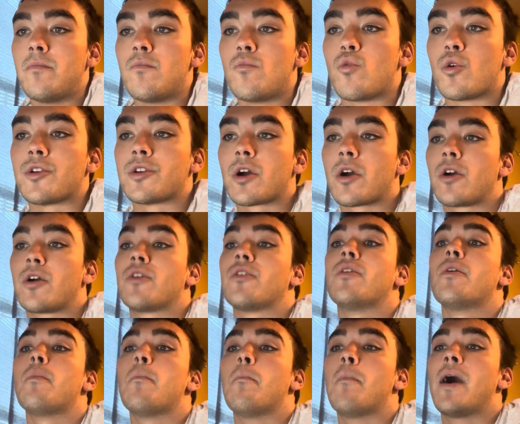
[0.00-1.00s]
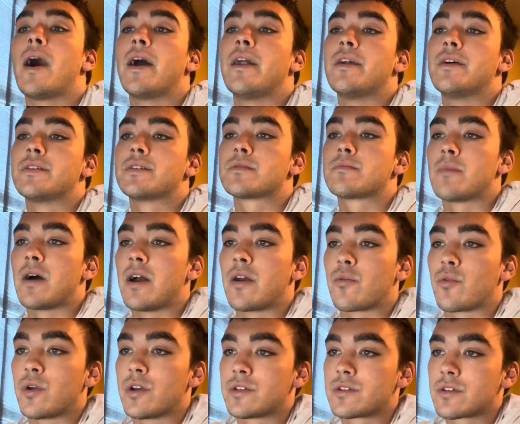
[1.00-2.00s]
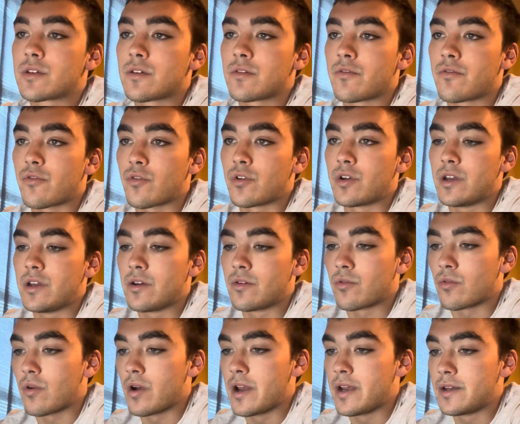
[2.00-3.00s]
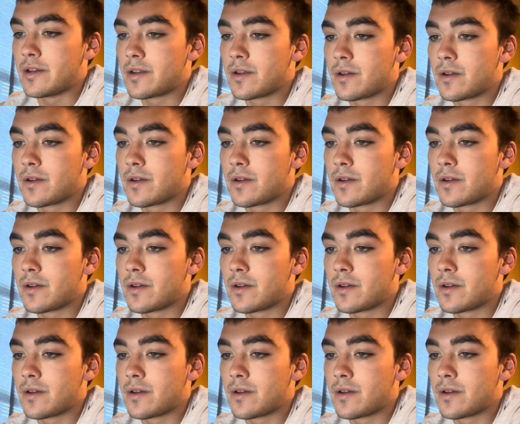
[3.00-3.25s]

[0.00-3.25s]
return minus my risk-free rate.